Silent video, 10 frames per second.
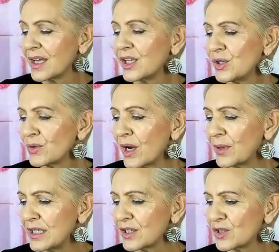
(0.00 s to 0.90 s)
You'll go
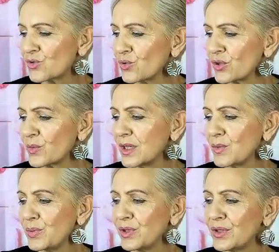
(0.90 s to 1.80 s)
into the draw to win the
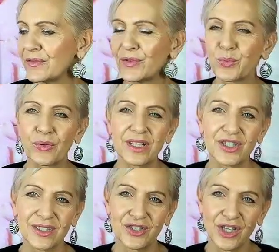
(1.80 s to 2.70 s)
beautiful
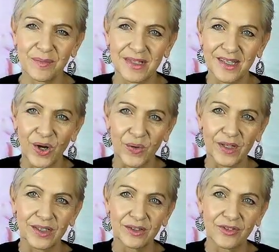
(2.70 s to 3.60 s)
Precious Gems
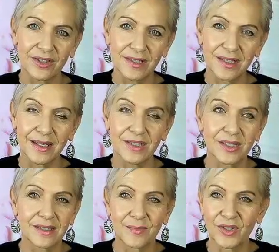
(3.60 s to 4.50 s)
Oracle. I've got to say, it's
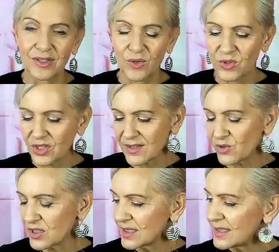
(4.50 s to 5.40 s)
just the most gorgeous,
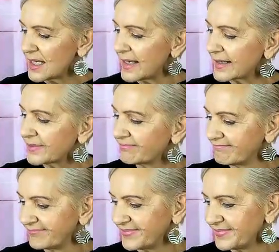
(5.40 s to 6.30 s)
gorgeous deck.
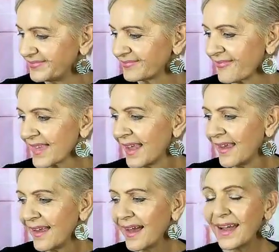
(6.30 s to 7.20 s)
And
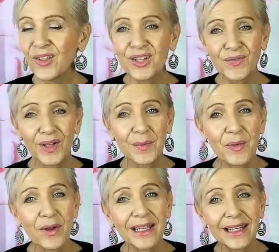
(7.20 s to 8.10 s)
those who follow me
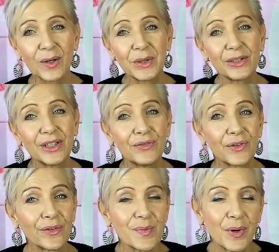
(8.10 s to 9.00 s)
regularly, I'll be looking for
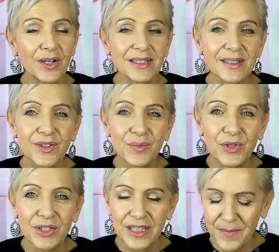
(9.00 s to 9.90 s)
a very positive
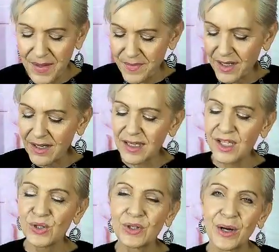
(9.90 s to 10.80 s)
community member.
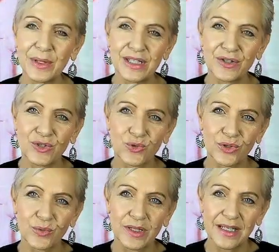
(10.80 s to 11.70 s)
You'll go into the
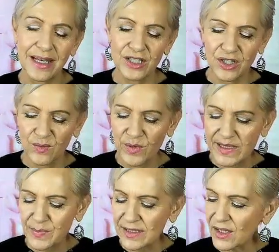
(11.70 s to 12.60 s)
draw to win the Nature's
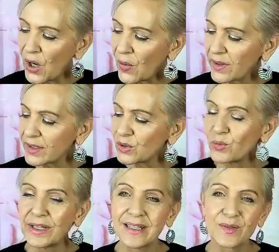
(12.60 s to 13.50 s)
Whispers Oracle.
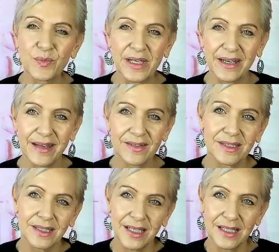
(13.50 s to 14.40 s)
Winners will be
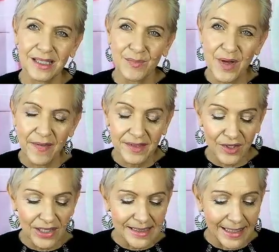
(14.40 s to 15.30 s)
announced at the end of the month.
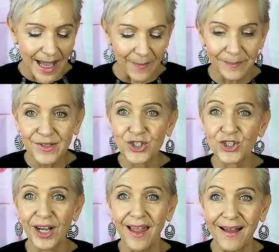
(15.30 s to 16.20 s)
So listen up.
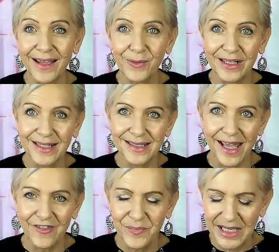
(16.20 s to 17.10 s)
July winners
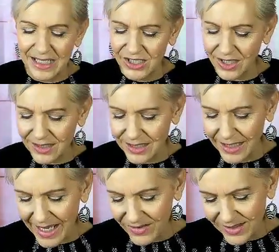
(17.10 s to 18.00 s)
have been just
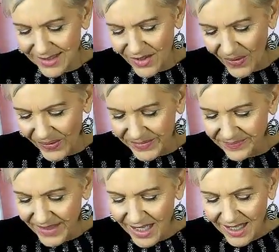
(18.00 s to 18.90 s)
announced. So
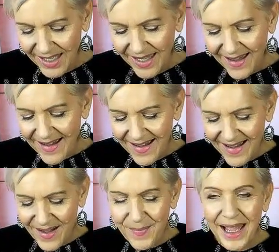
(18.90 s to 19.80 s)

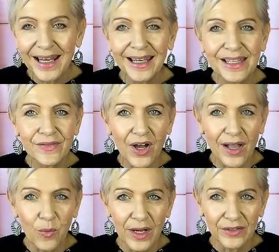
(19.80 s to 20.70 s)
Matt
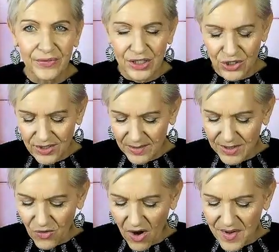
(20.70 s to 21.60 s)
Levi won for new
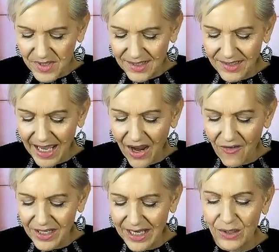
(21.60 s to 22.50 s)
subscribers and
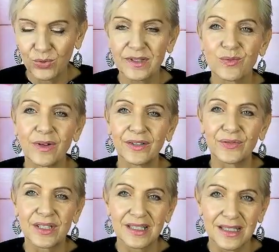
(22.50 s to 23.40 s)
Karen Edwards won
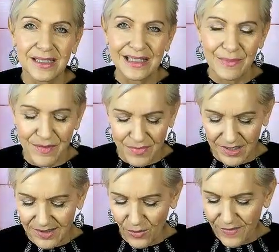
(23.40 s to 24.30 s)
for existing
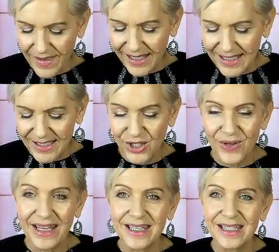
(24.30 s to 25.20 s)
members. So if that is you,
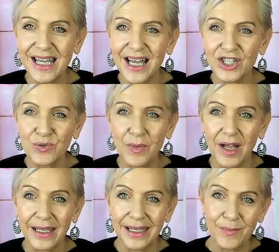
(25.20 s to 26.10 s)
get in touch.
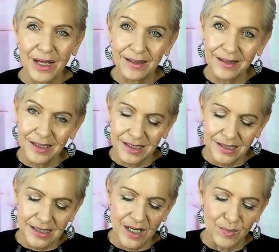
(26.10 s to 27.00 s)
My email
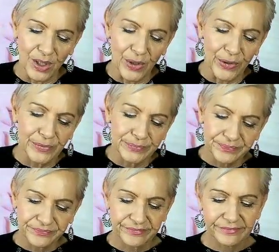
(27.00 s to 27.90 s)
is down below
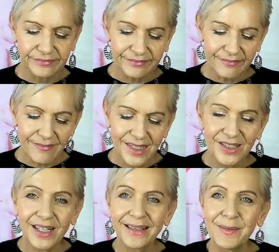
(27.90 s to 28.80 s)

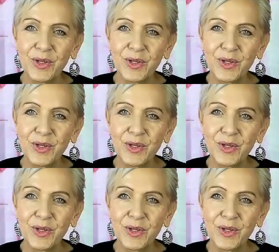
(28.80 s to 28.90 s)
to claim